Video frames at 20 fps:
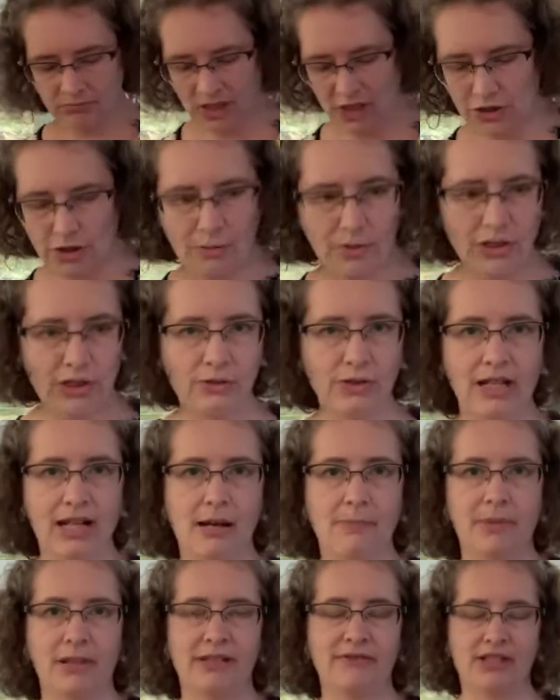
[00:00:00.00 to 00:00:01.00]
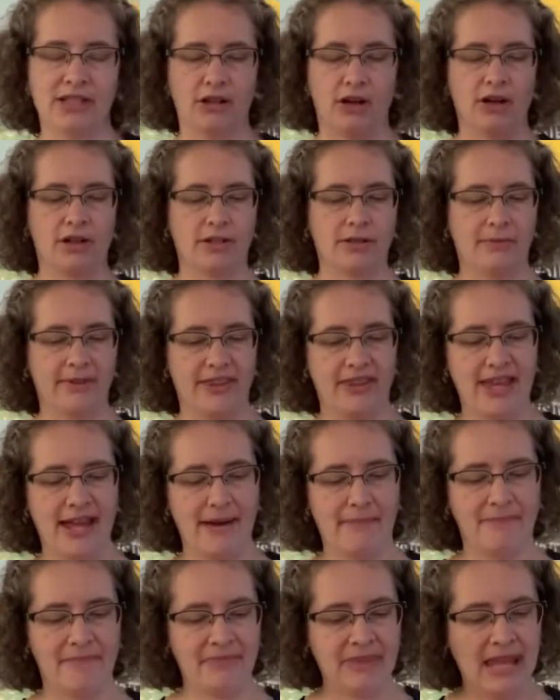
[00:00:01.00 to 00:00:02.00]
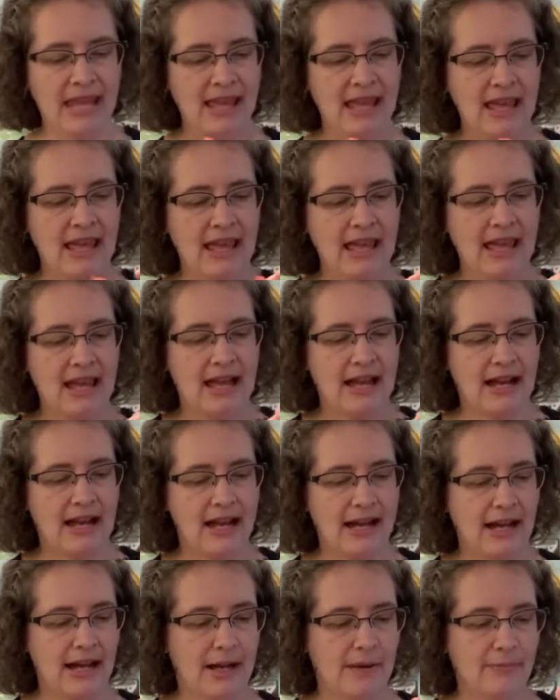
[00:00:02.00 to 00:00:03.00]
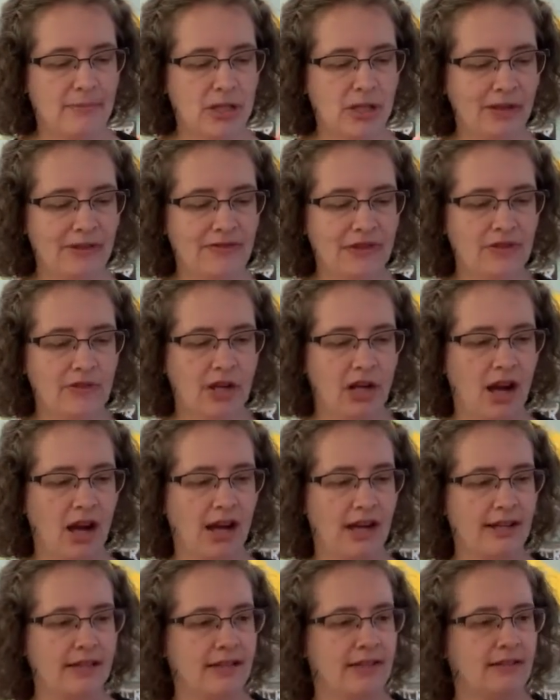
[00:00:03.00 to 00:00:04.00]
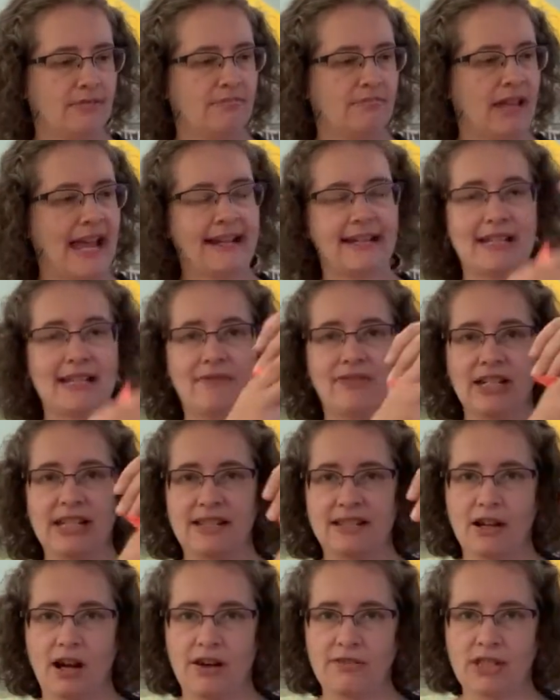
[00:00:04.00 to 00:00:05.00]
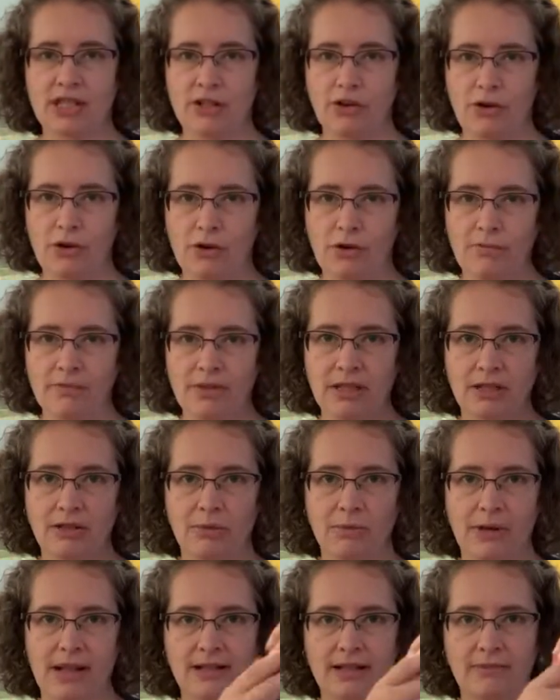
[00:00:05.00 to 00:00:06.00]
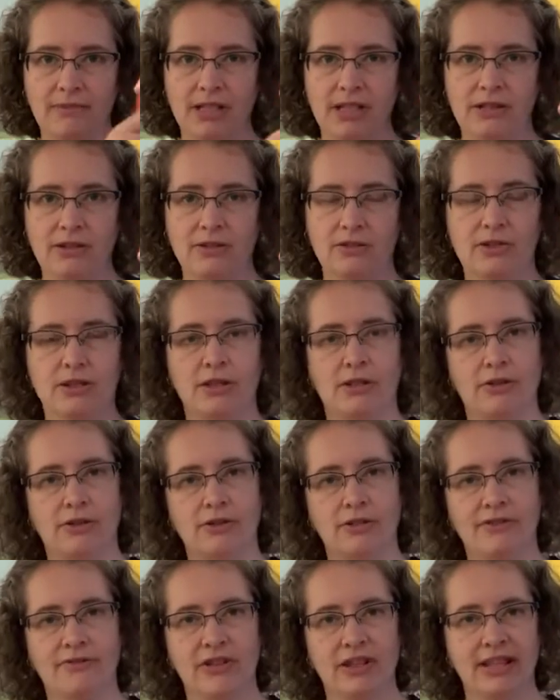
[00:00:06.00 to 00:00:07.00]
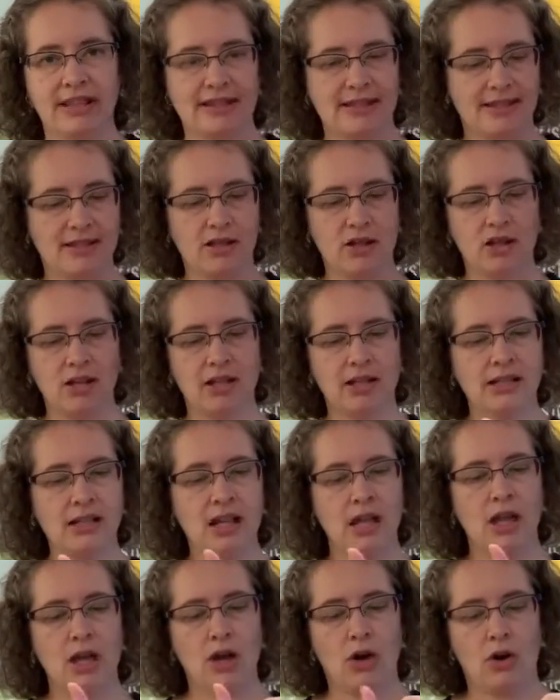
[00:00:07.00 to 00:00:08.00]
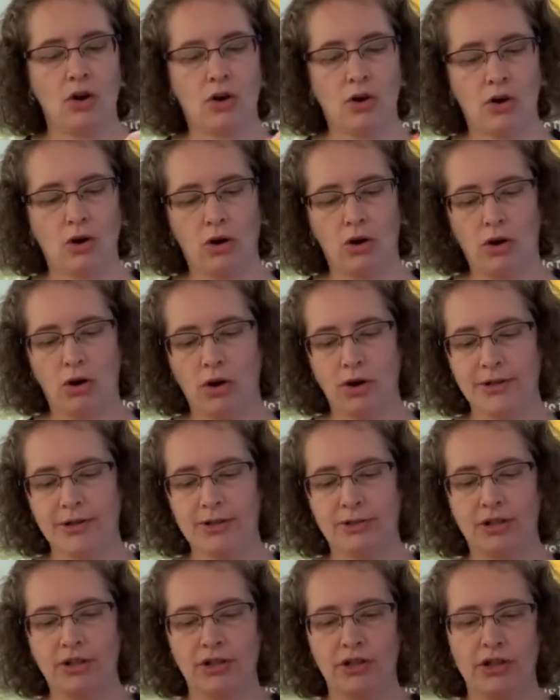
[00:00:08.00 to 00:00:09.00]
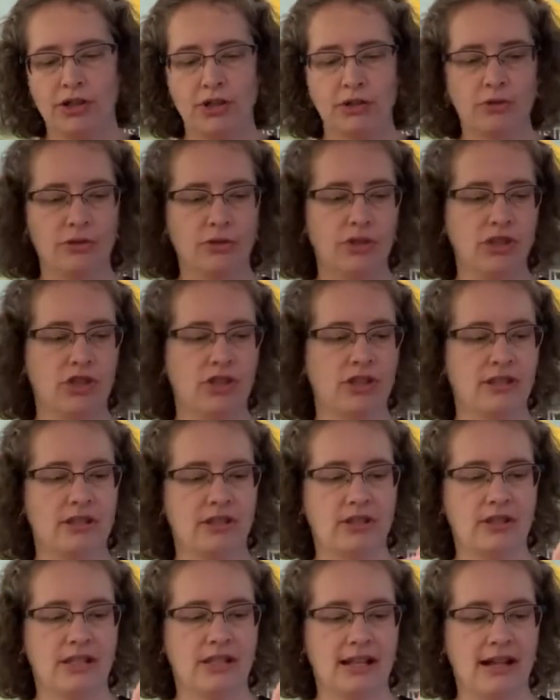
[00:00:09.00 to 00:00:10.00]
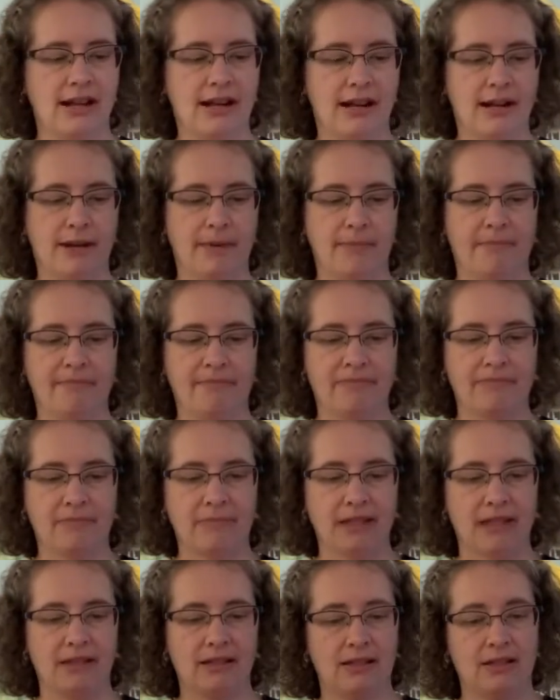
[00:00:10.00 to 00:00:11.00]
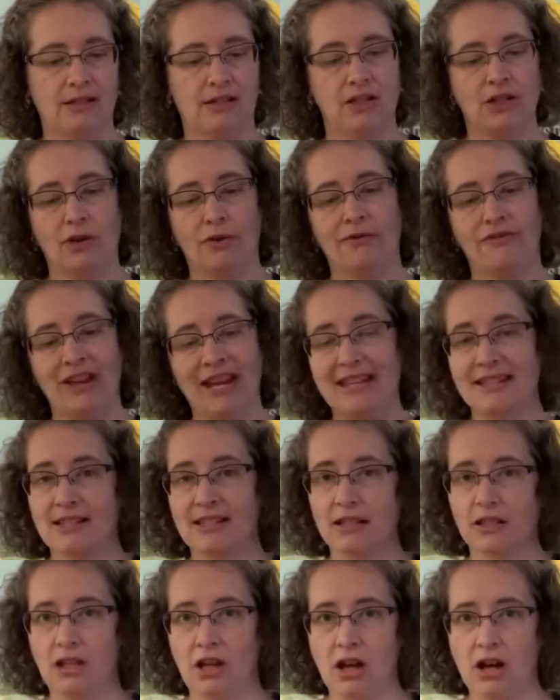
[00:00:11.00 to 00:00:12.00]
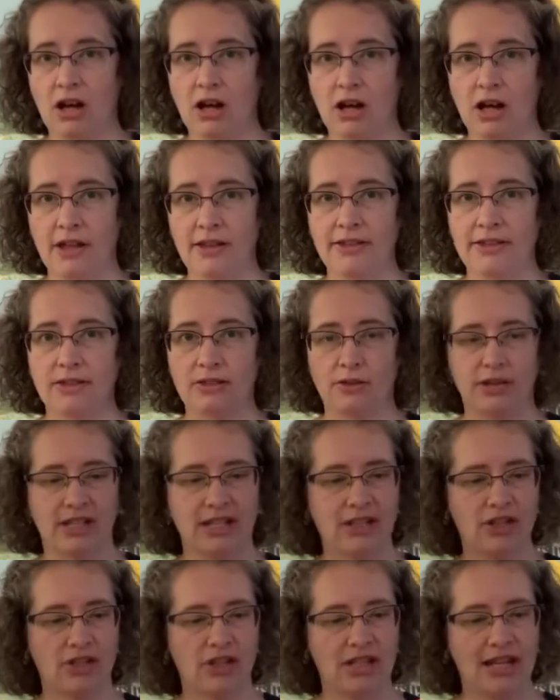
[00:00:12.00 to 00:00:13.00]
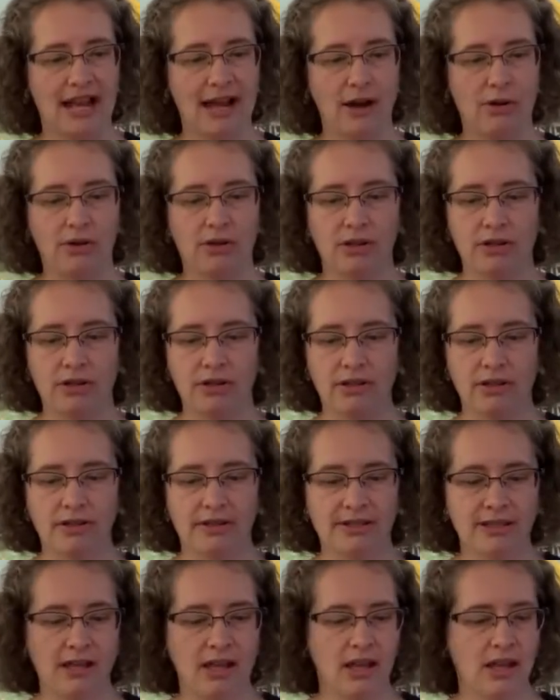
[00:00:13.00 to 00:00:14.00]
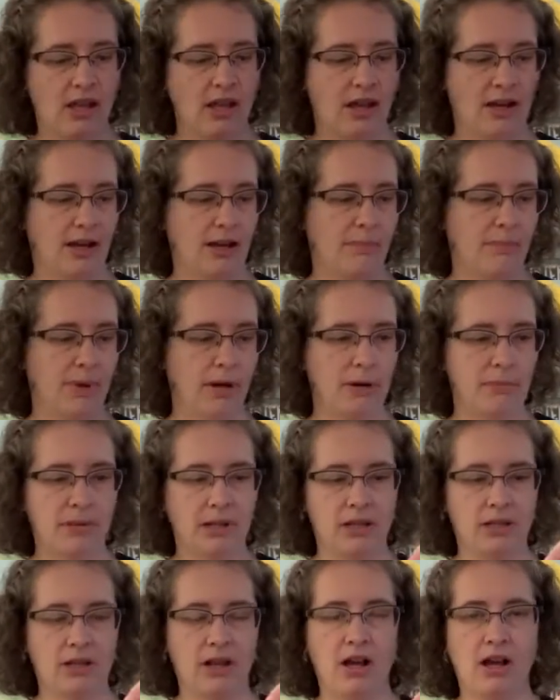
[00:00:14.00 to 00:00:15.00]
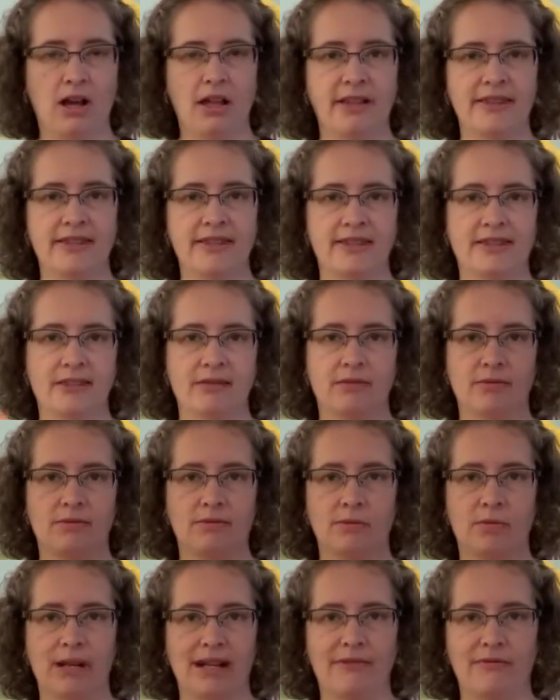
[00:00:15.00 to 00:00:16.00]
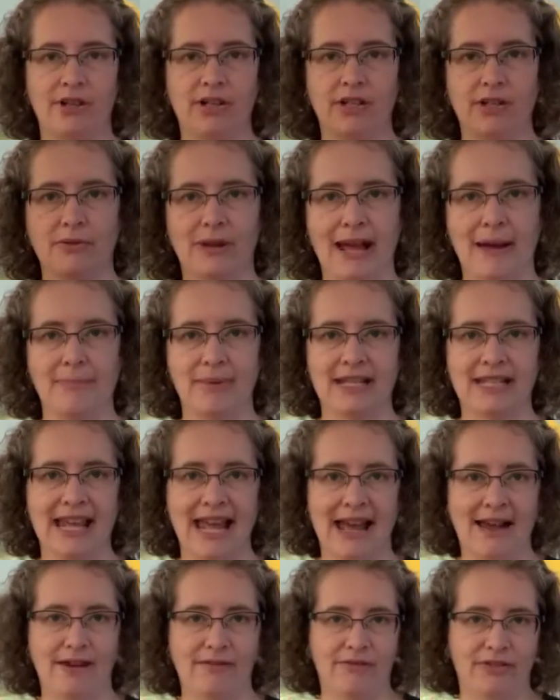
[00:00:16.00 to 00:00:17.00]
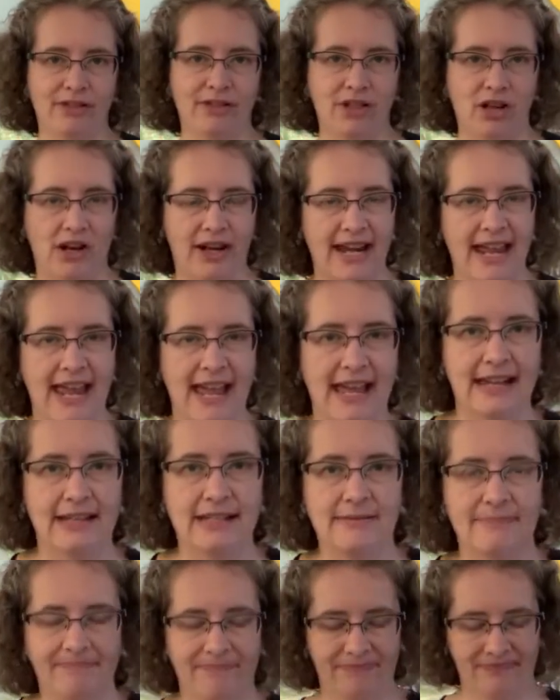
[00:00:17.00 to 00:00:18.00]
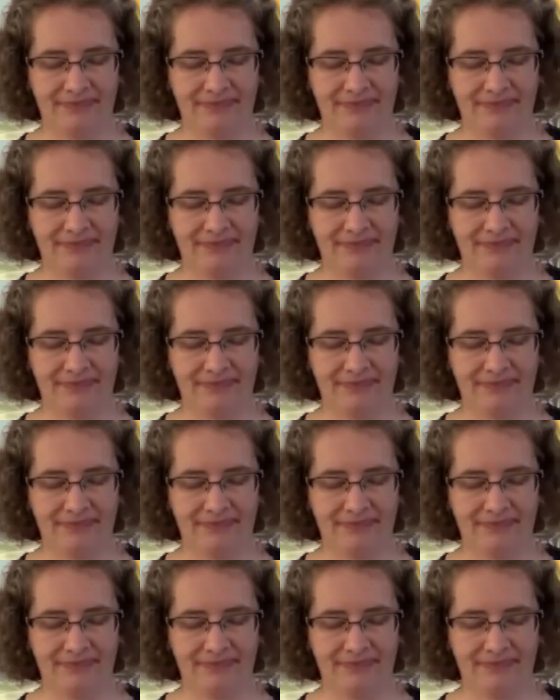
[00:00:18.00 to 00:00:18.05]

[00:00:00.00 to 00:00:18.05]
So we'll do a couple of songs with them. So if you've got activity scarves at home, you're welcome to use those for this song, or you could use just, you know, face cloths or dish towels, burp cloths, whatever you happen to have on hand.